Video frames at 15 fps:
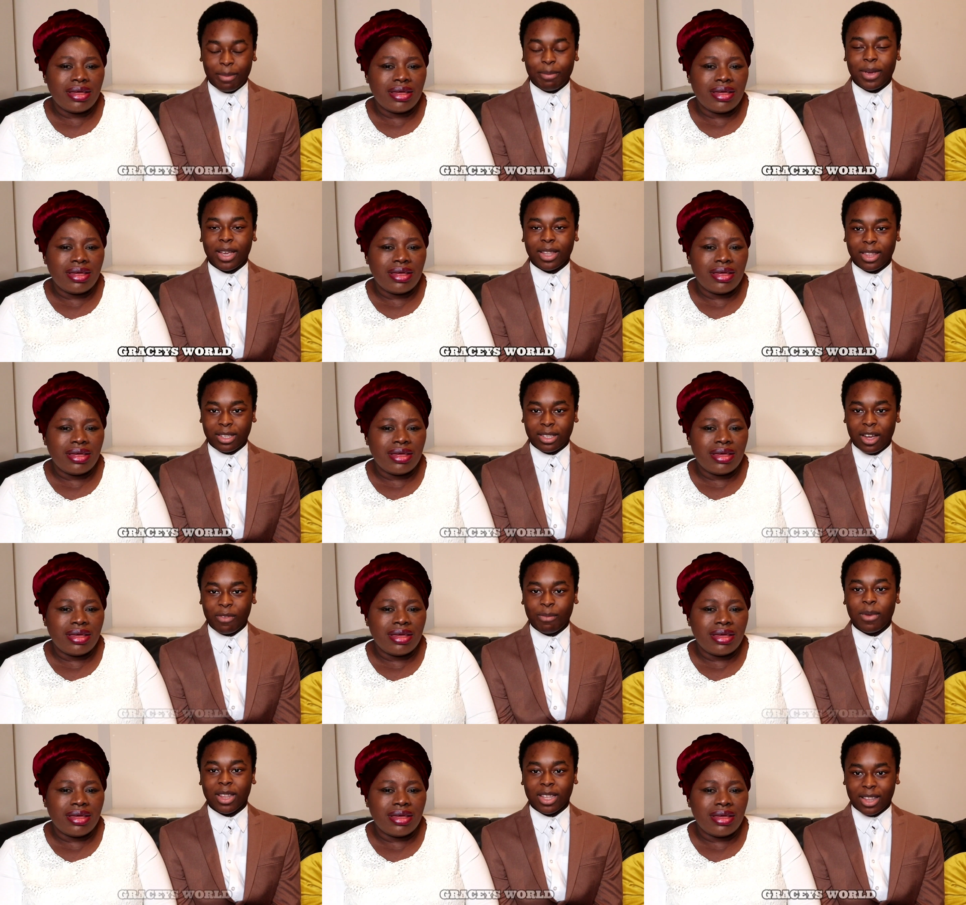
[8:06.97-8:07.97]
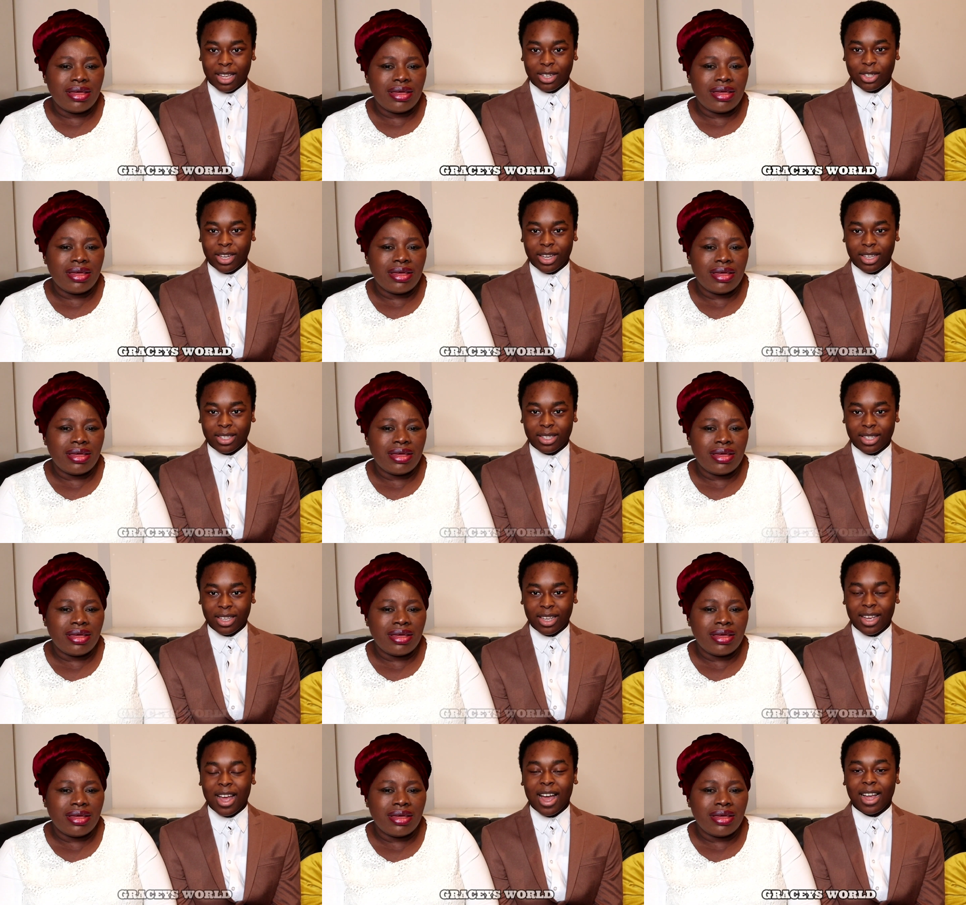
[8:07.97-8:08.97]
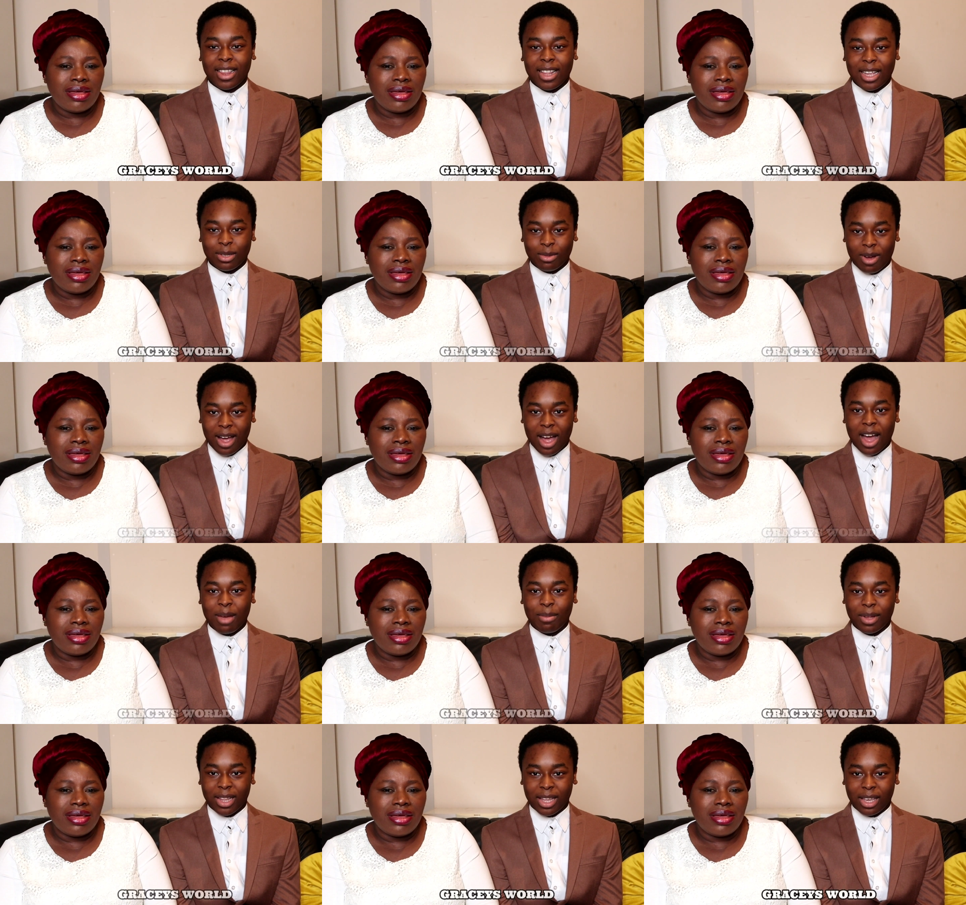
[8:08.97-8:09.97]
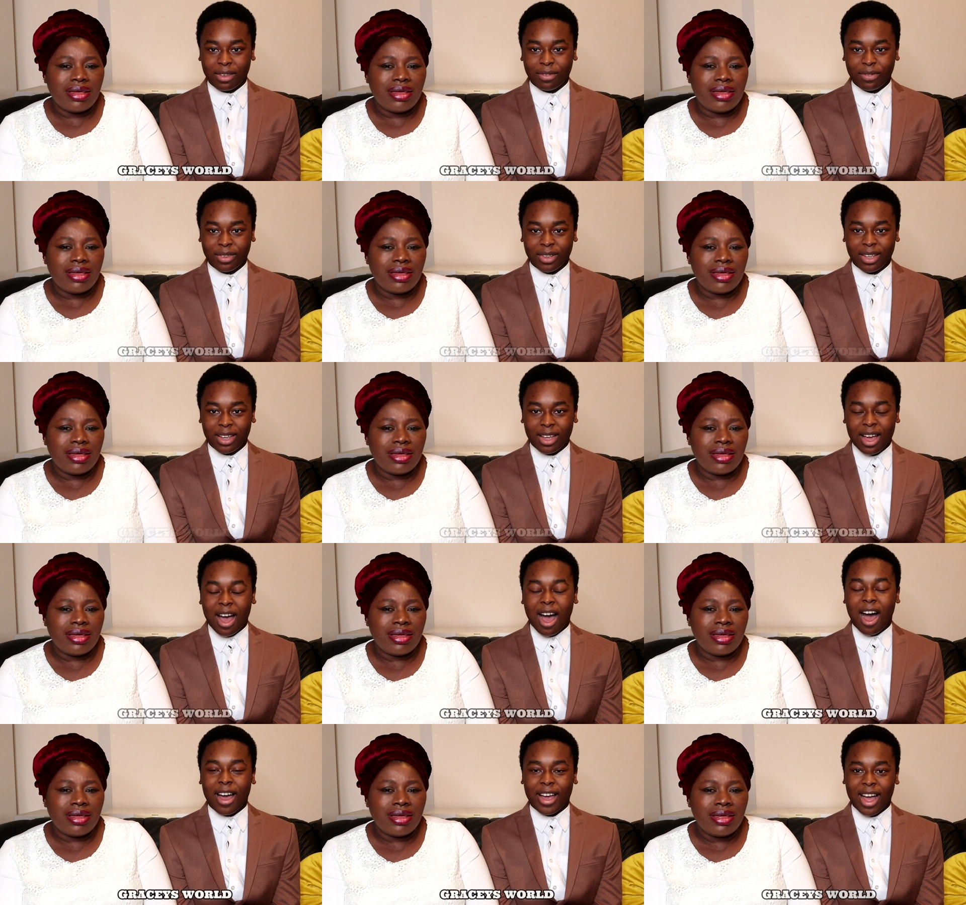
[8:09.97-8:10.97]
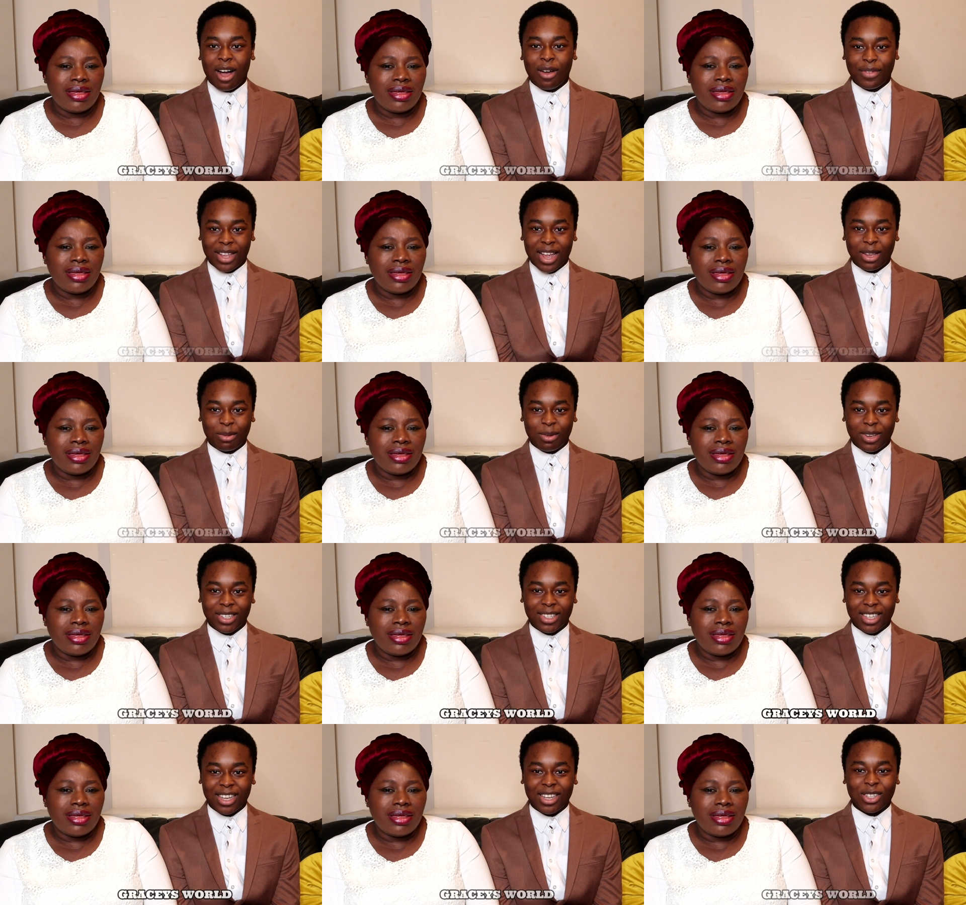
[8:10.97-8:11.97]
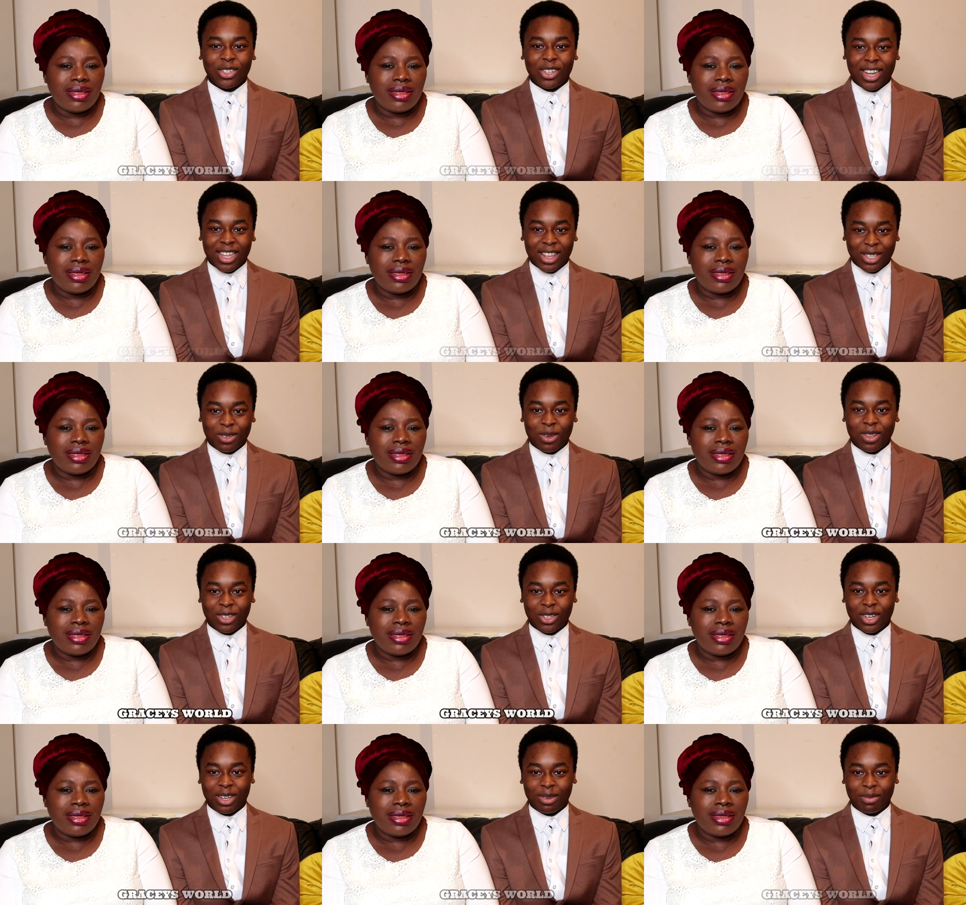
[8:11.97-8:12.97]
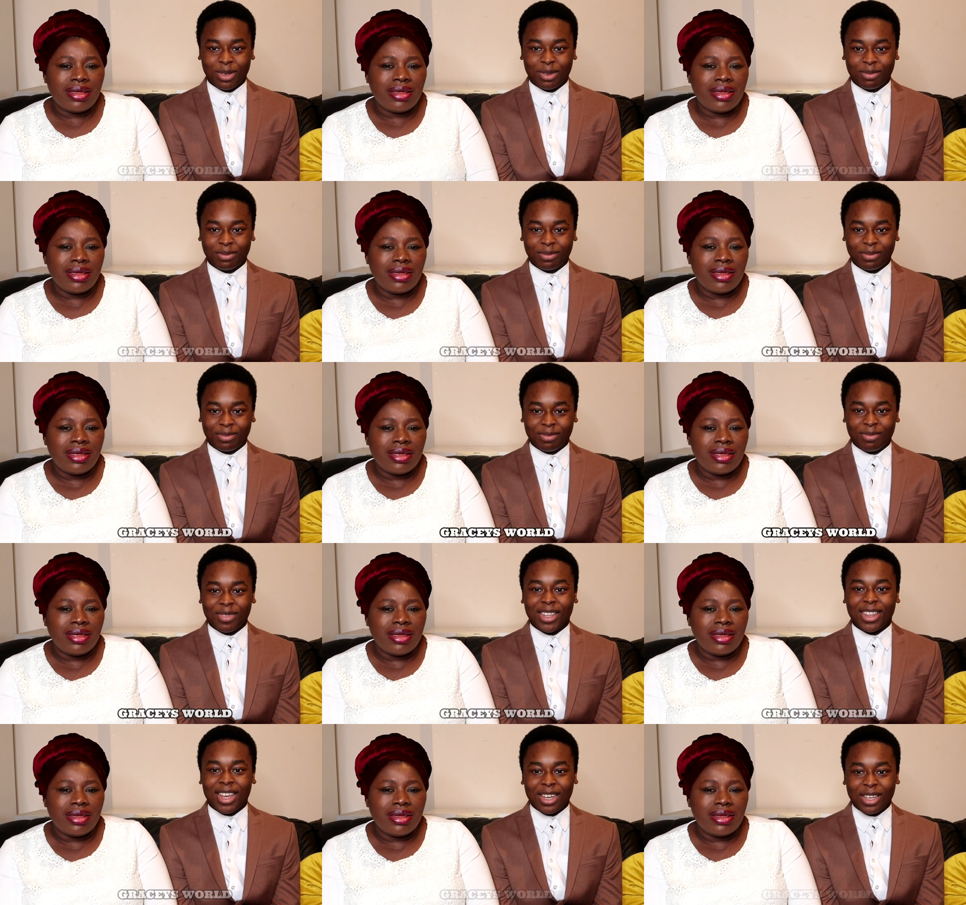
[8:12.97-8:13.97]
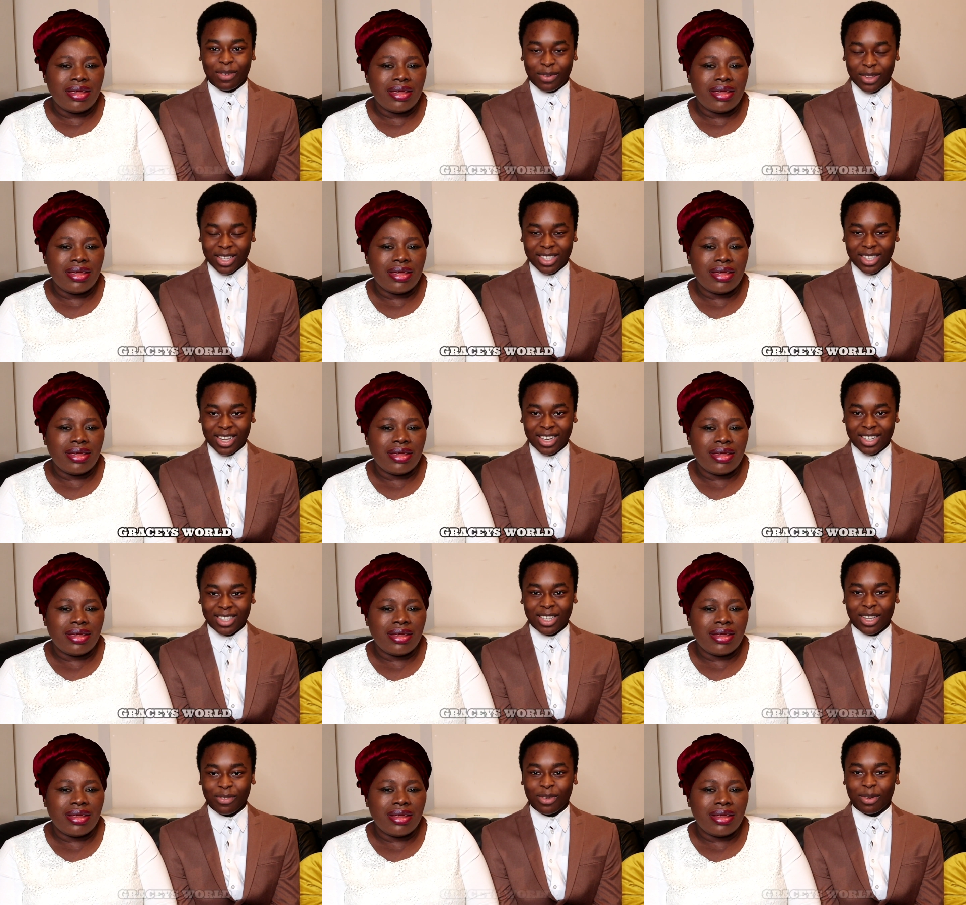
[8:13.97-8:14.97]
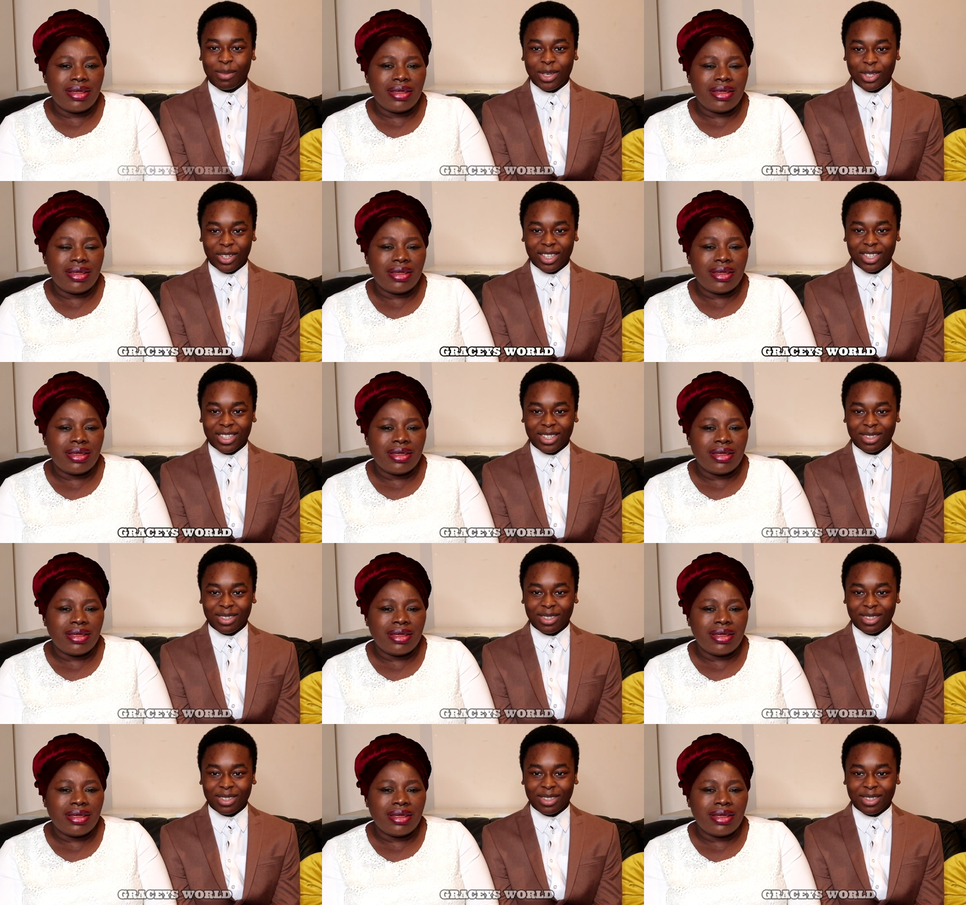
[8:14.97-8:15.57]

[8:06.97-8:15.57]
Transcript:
Speaker 1: Being the tough mother that she is. And that's why I believe I, Alvin Edwards, should get the scholarship. Thank you for listening, of Missions.